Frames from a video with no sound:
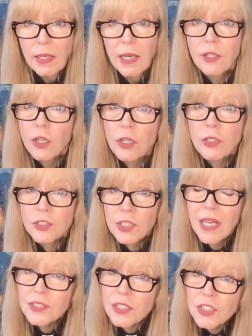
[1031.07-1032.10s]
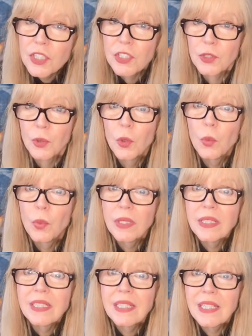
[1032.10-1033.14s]
And she has a sister who
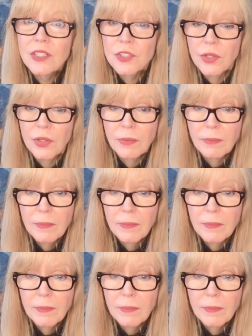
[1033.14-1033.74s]
really needs her.